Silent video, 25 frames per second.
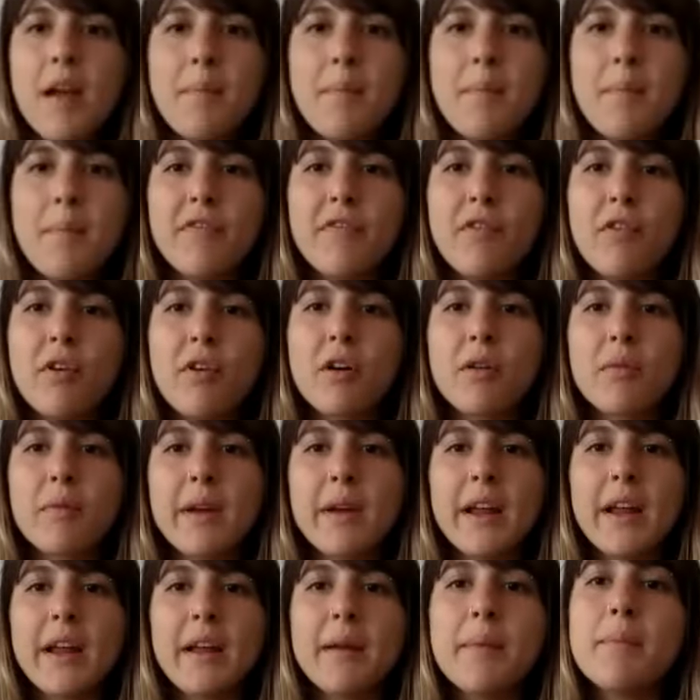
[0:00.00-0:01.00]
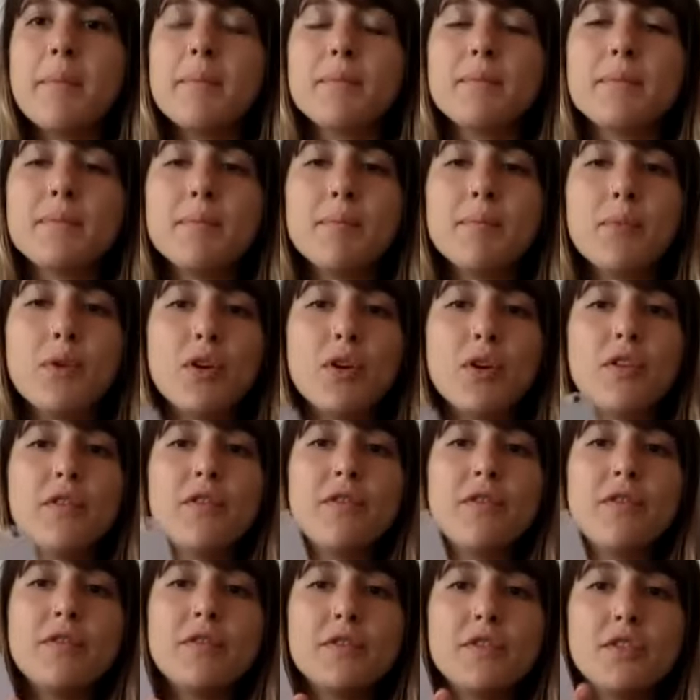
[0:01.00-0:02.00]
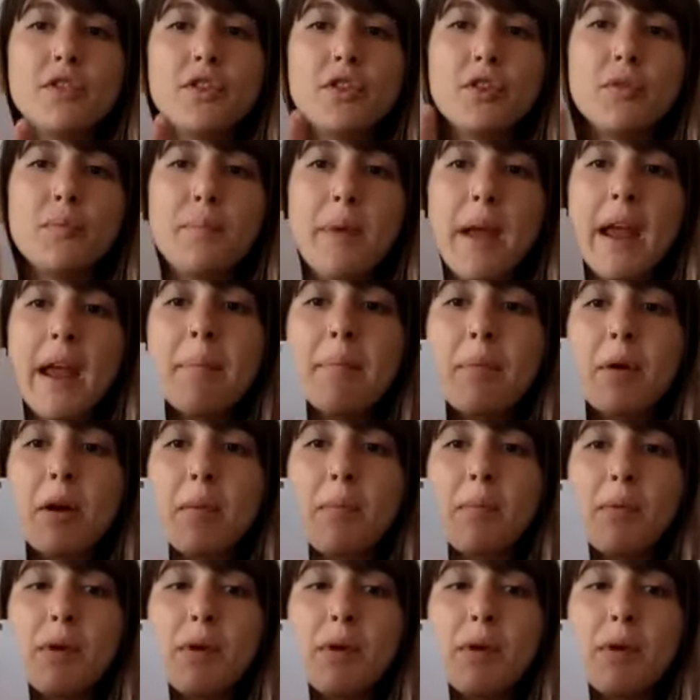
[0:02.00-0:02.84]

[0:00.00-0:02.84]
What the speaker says: Before we move to paper,